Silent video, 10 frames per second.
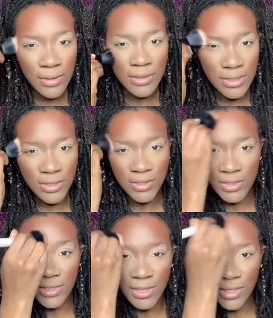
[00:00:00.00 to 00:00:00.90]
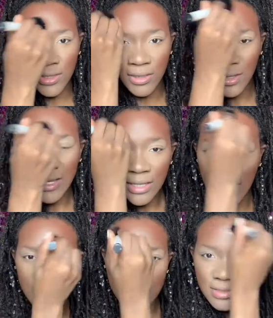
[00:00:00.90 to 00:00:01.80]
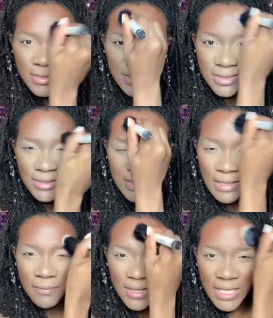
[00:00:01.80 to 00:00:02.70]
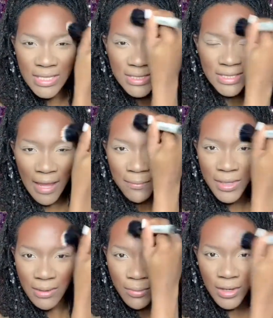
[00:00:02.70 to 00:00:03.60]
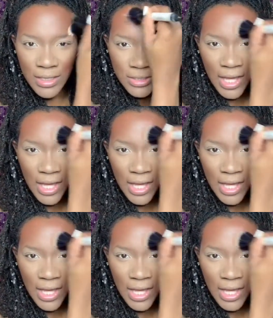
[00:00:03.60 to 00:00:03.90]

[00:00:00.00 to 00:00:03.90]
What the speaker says: This is just a stipling brush.